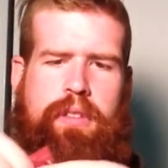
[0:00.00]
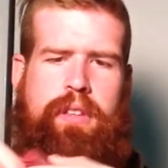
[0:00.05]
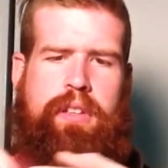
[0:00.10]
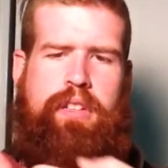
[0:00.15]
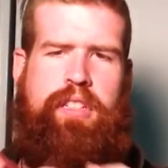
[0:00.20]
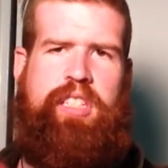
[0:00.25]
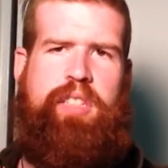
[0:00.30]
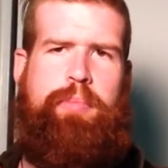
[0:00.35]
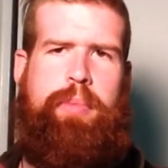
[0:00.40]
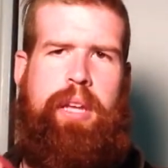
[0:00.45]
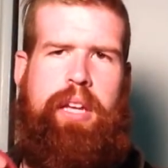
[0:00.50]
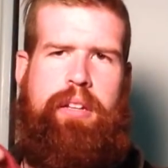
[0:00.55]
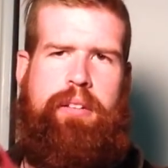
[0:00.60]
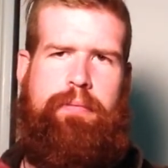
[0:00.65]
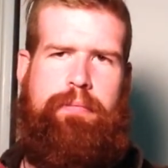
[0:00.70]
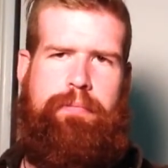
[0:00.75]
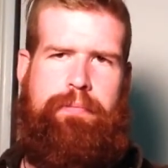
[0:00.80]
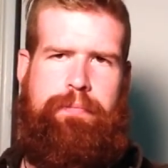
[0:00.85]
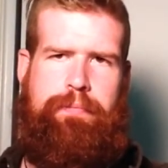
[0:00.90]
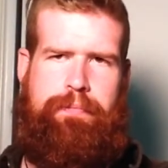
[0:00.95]
split
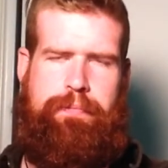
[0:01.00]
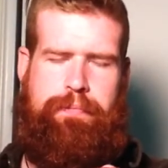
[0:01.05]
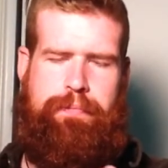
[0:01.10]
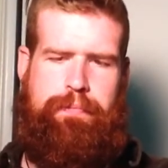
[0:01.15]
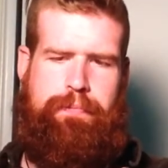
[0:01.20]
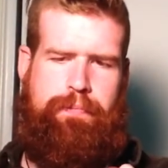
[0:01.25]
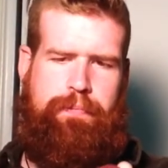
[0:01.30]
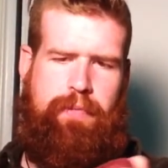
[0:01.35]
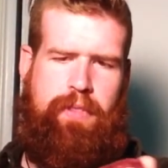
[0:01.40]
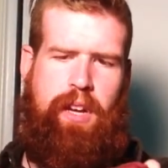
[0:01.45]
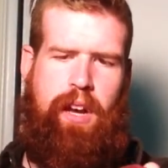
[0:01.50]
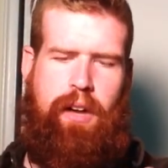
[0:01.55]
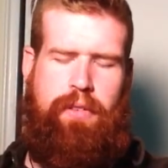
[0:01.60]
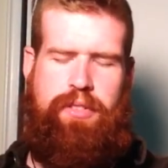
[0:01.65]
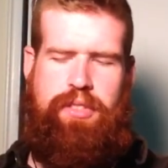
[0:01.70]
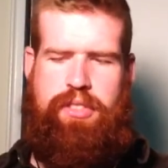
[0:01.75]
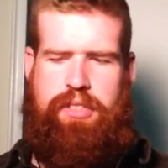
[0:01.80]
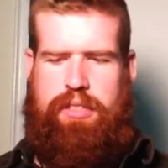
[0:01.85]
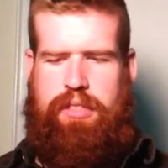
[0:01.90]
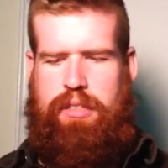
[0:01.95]

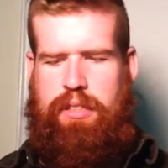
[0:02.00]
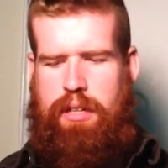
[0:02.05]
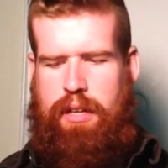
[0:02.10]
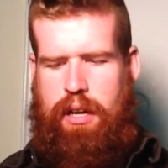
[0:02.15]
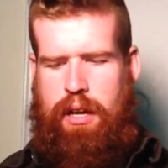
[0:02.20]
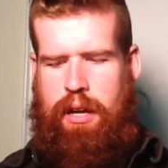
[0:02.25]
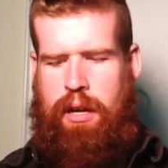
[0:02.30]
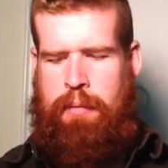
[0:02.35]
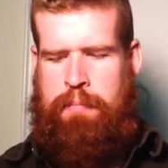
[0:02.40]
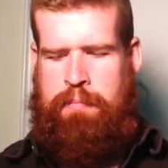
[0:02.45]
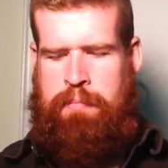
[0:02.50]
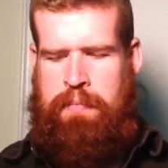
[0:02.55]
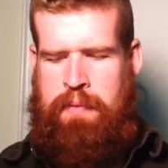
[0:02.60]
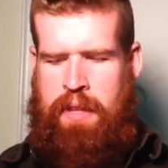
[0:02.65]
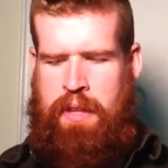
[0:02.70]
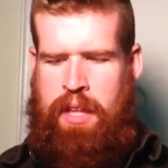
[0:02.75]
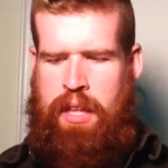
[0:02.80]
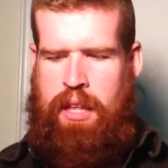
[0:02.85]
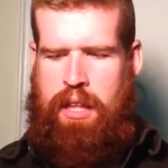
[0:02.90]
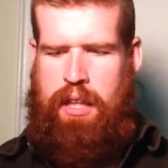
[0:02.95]
cuffs.
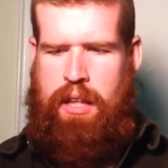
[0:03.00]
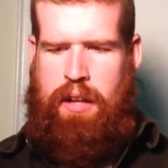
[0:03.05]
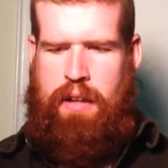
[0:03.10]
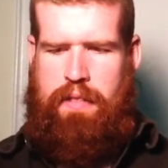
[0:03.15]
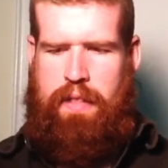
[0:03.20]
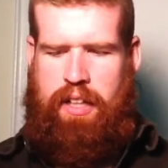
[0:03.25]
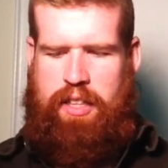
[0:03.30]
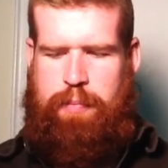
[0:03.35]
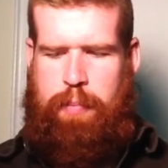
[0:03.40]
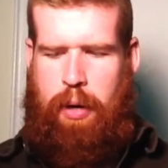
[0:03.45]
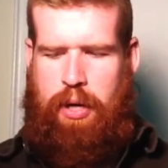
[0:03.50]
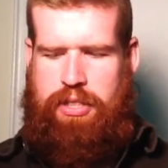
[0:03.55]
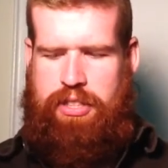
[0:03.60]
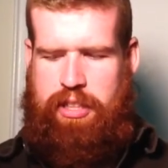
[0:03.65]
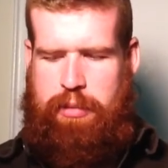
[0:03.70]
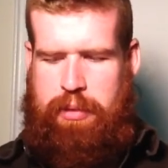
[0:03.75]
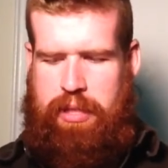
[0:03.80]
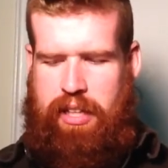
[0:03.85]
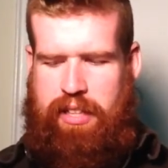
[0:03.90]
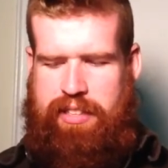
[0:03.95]
That's partially
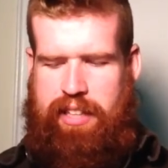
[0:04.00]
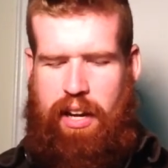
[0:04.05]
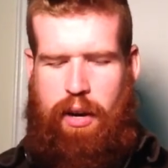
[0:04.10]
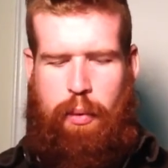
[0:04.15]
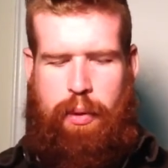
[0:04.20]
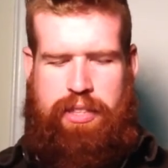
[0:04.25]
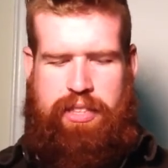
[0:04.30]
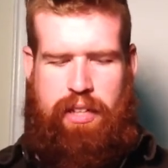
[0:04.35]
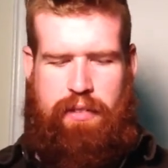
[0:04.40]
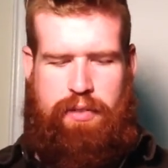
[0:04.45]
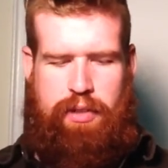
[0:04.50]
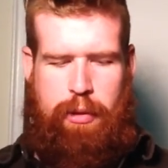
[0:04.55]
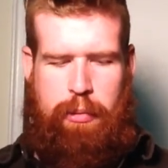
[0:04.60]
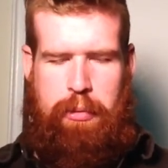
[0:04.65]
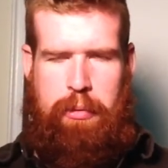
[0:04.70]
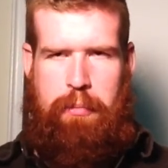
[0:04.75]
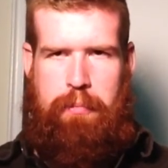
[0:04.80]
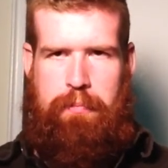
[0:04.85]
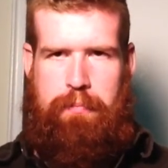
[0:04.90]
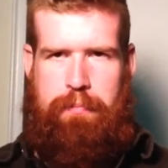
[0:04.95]
because I always have
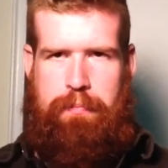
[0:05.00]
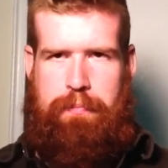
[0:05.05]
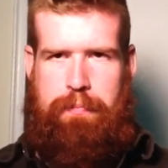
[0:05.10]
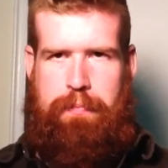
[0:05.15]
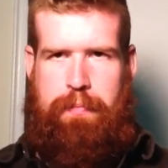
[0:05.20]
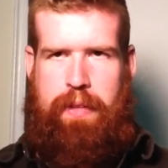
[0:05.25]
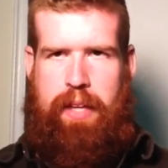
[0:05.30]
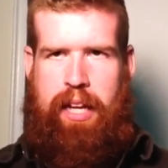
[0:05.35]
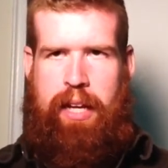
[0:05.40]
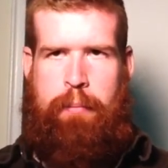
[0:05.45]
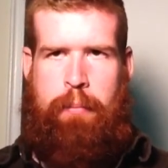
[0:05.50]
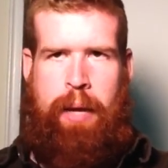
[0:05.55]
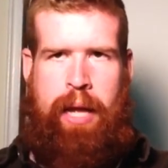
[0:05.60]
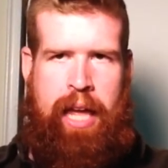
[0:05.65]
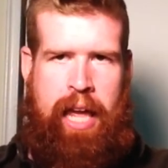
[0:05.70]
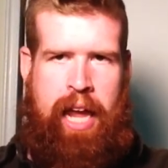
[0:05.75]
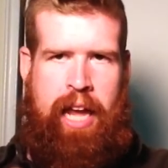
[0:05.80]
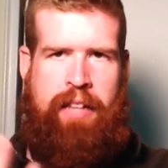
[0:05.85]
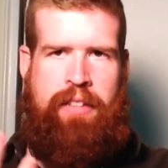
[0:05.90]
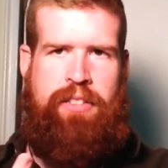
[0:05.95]
trouble getting my
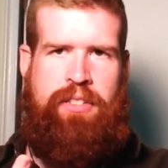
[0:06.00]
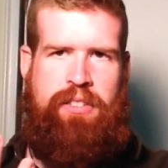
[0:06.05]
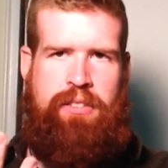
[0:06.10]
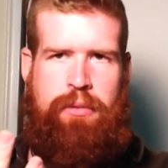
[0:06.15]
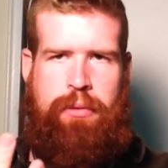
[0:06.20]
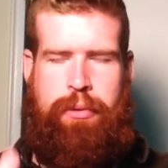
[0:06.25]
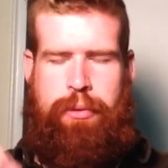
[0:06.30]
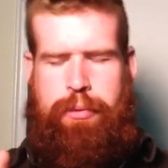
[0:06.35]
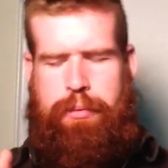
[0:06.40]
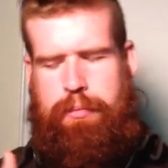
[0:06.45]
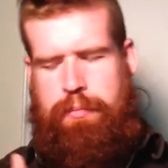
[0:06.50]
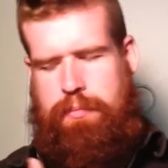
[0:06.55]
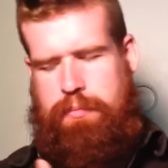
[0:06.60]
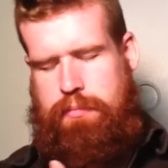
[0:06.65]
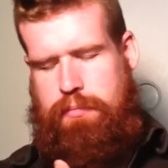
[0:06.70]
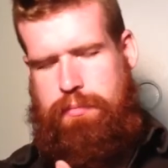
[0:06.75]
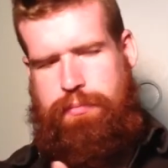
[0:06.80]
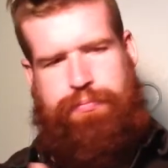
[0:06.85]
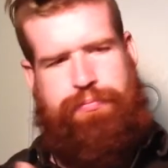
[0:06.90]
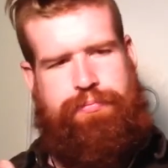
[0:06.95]
hands through
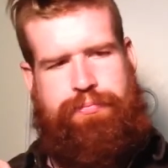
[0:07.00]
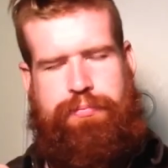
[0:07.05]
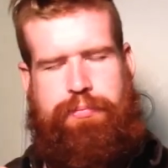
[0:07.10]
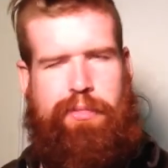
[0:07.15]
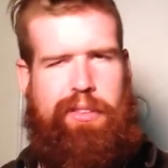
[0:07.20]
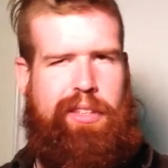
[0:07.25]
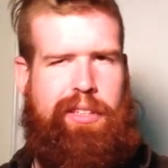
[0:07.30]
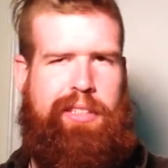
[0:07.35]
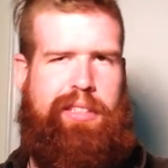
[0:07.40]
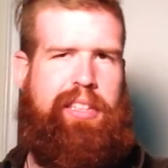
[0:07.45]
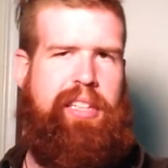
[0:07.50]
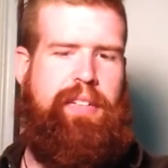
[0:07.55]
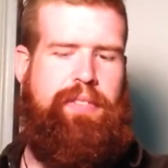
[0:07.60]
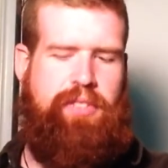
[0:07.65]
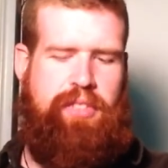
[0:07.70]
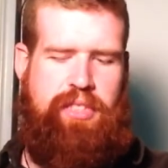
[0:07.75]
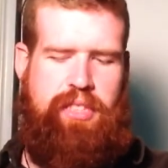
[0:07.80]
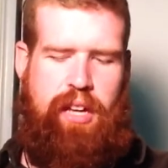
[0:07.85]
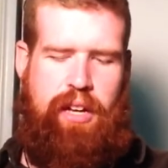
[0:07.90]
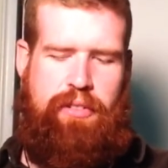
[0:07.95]
sleeves
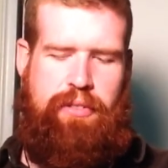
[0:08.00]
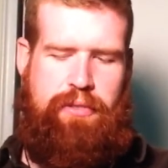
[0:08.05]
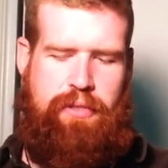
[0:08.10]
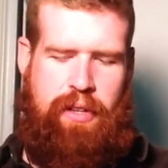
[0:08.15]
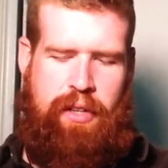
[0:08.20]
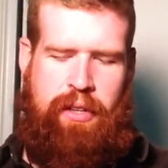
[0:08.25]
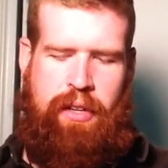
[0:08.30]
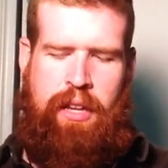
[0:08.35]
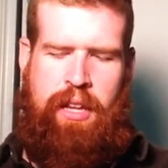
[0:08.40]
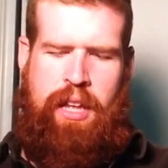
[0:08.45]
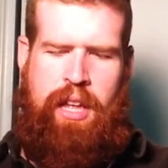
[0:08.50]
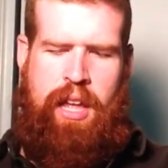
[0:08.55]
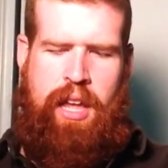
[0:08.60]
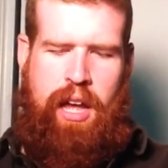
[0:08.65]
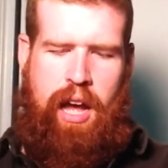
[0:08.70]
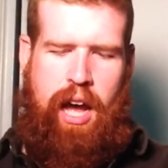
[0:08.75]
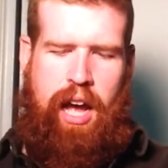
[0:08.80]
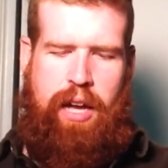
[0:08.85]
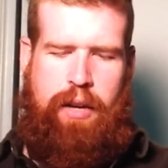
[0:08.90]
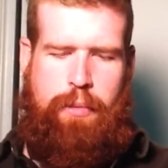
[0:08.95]
and stuff, and
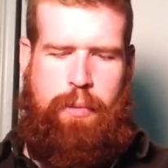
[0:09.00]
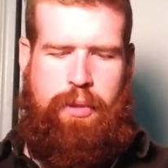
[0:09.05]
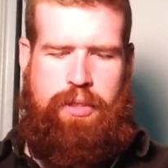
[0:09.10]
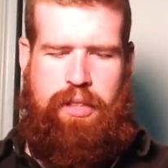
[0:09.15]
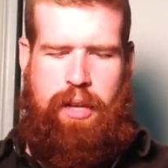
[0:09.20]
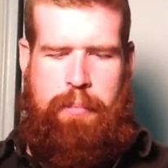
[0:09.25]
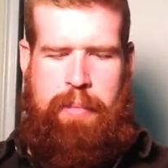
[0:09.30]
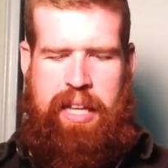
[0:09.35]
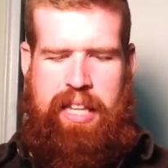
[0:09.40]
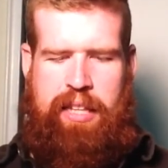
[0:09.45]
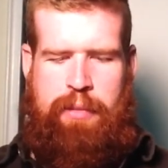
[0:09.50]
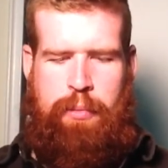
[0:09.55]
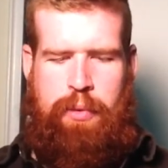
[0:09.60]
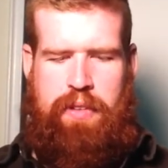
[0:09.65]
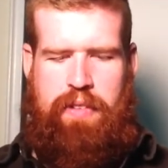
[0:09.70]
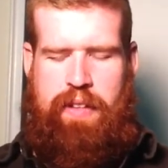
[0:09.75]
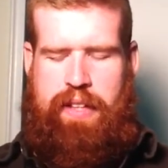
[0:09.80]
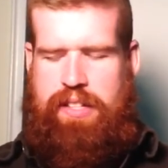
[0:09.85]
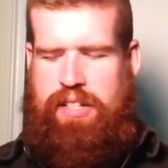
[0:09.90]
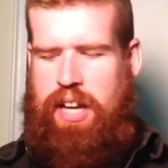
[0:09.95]
I made them with
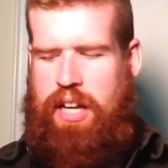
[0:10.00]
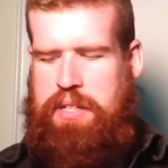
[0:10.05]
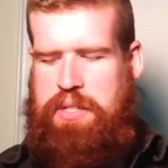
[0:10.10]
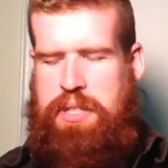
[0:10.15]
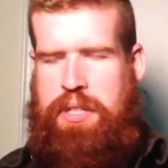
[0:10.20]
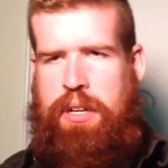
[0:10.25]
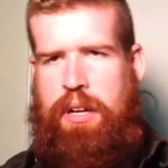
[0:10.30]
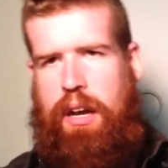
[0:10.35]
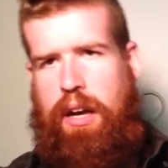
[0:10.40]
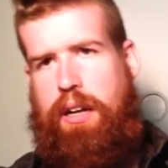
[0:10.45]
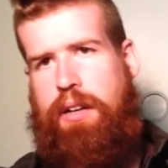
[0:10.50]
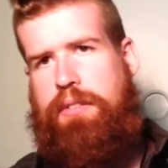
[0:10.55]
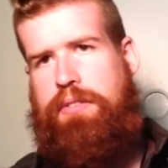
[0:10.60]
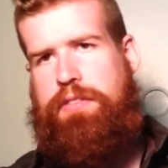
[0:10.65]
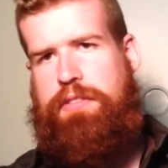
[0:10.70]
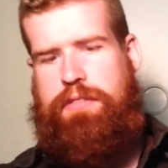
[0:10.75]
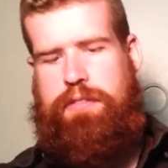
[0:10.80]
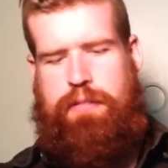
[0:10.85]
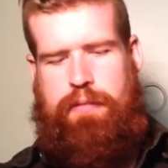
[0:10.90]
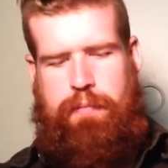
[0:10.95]
the intention
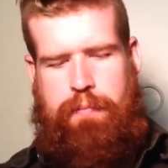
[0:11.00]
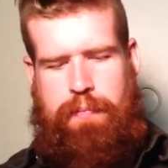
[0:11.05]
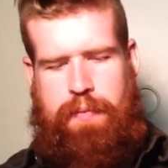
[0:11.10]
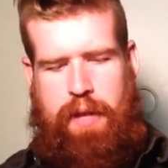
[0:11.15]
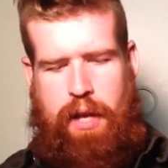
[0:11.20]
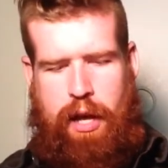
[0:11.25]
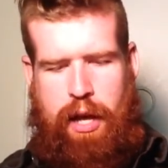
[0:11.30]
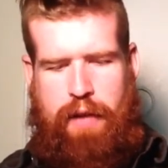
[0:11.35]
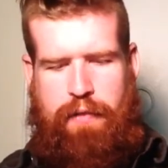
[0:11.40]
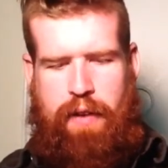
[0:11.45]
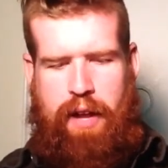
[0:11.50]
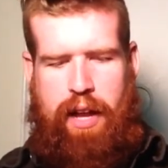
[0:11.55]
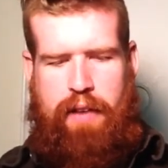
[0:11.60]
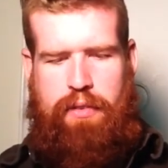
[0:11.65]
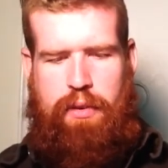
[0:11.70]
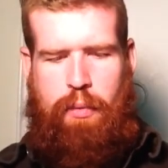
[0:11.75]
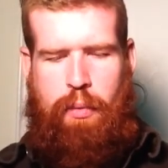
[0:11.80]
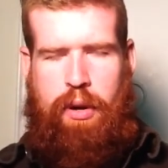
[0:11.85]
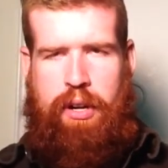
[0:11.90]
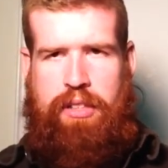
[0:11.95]
of, if I
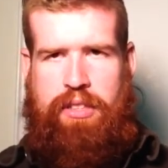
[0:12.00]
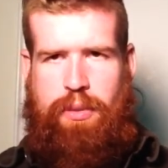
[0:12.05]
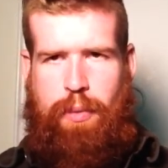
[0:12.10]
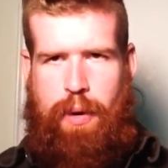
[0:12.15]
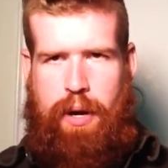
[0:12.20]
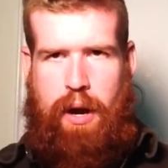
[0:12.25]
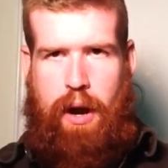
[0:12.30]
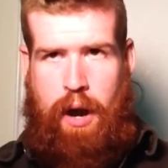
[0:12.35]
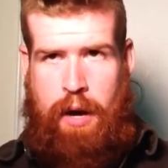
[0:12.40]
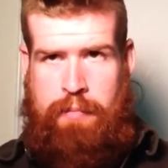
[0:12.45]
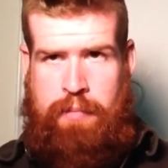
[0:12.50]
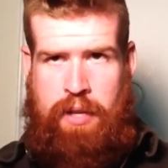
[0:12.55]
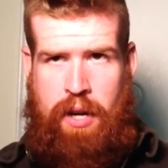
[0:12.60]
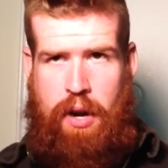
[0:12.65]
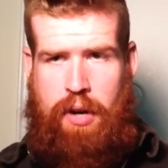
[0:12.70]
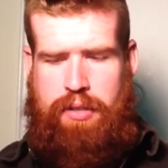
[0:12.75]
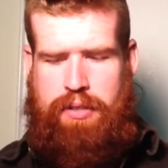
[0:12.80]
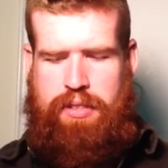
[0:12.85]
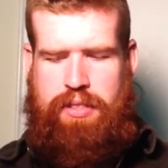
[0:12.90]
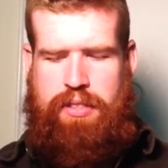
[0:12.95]
ever wanted to wear arm
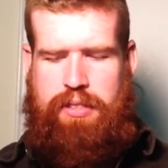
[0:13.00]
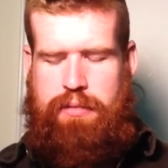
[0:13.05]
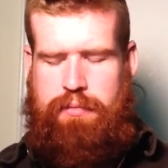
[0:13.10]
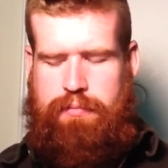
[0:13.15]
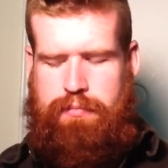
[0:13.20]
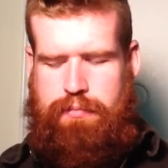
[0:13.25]
guards